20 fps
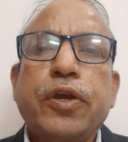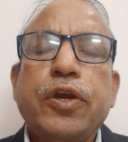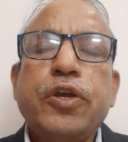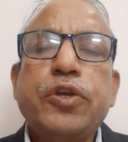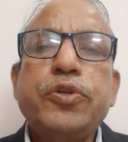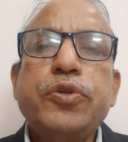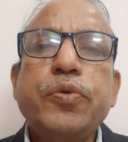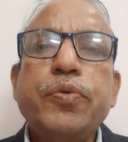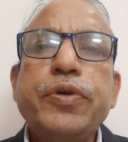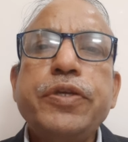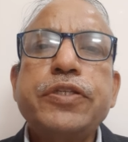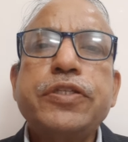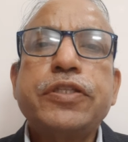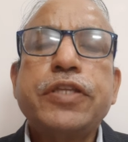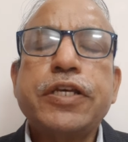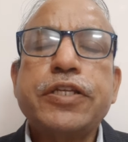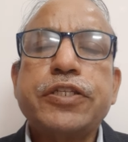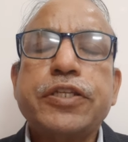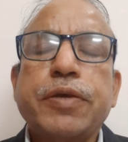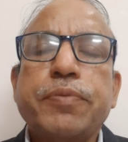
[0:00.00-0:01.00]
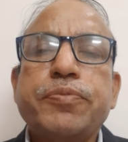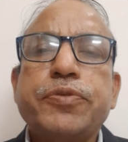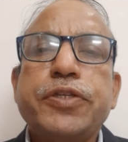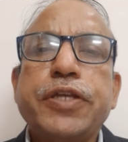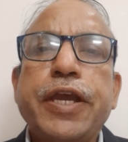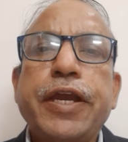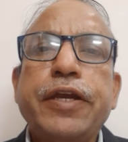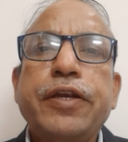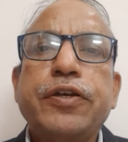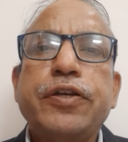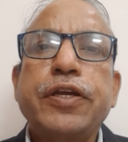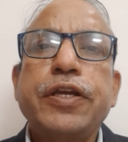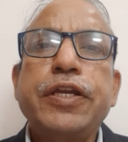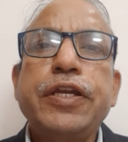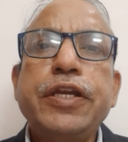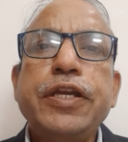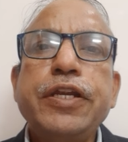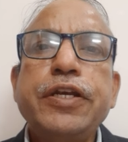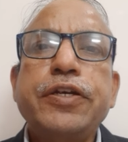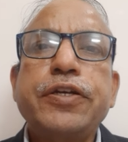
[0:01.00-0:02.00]
You is the subject,
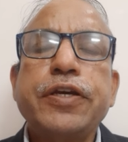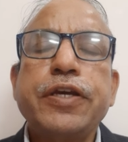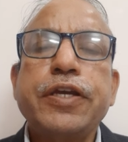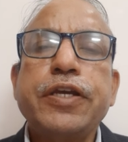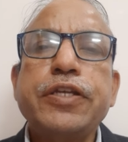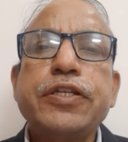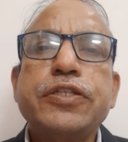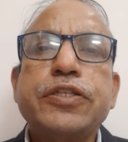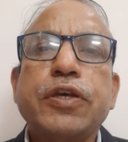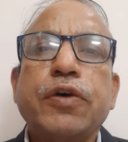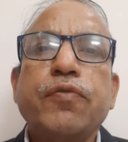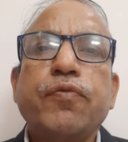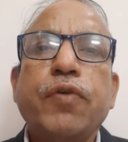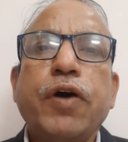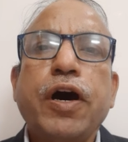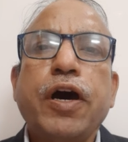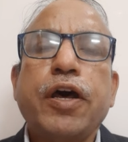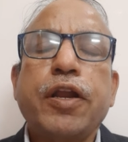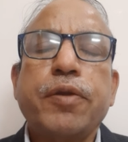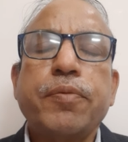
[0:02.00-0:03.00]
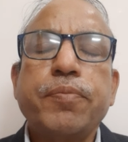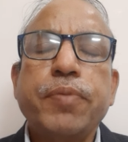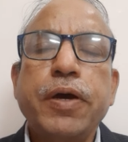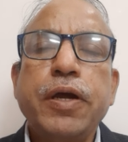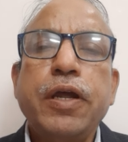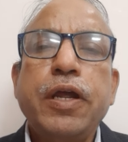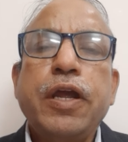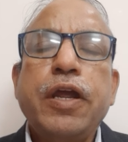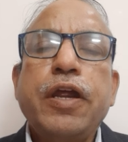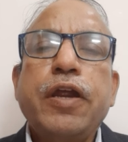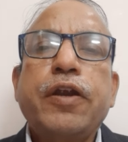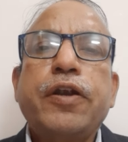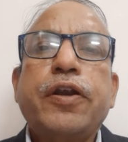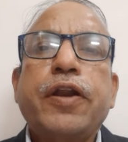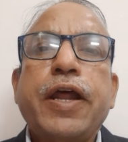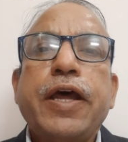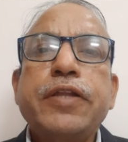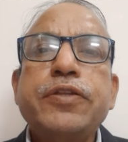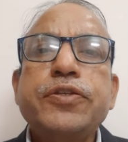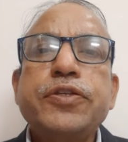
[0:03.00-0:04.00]
eat is verb,
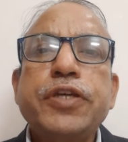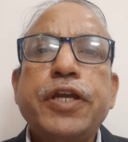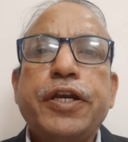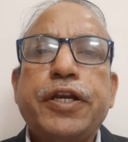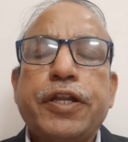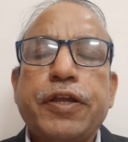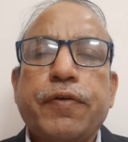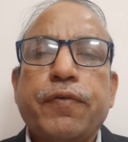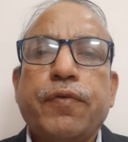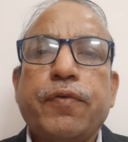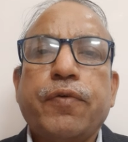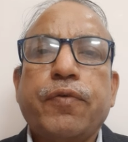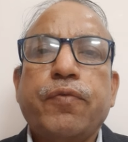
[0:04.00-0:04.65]
transitive.